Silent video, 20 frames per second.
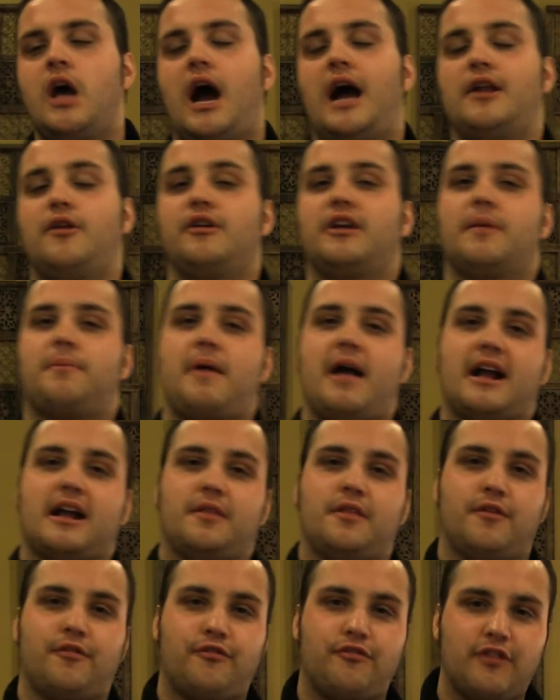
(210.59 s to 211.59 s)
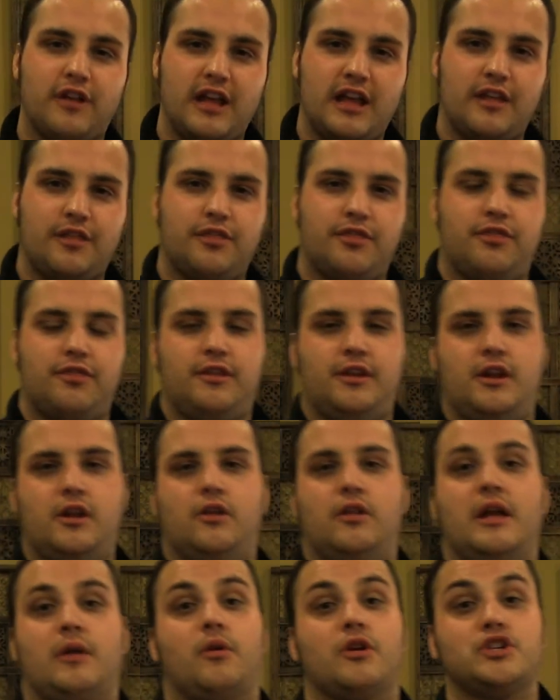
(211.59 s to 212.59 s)
I know you get back on the
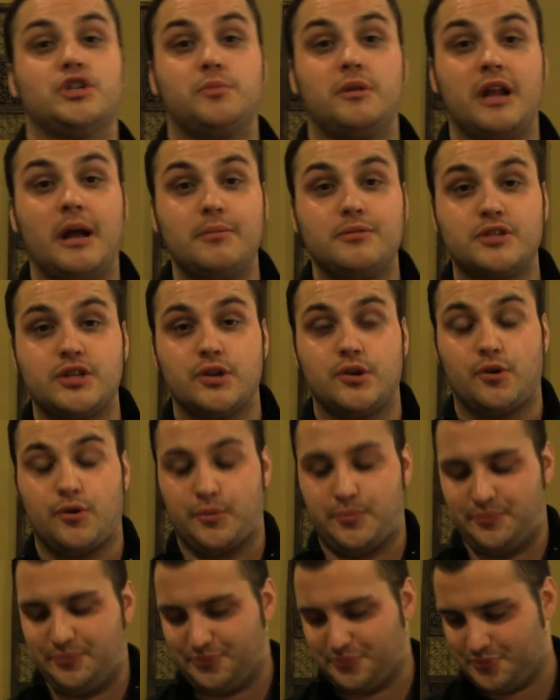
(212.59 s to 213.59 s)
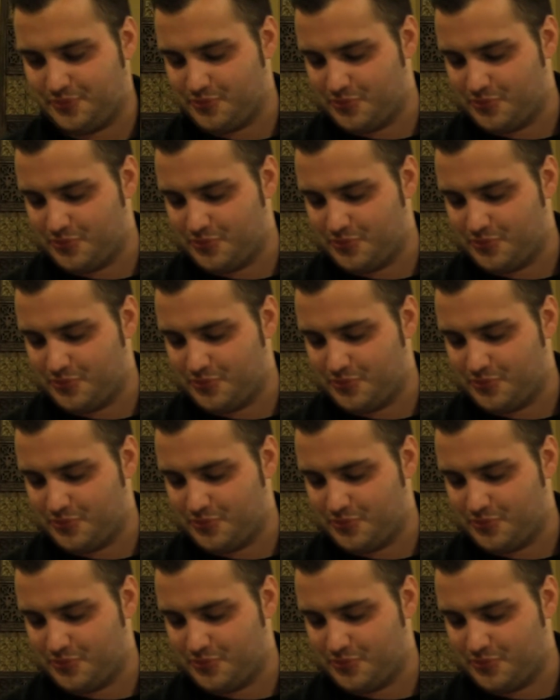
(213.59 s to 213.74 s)
5th, what you been up to?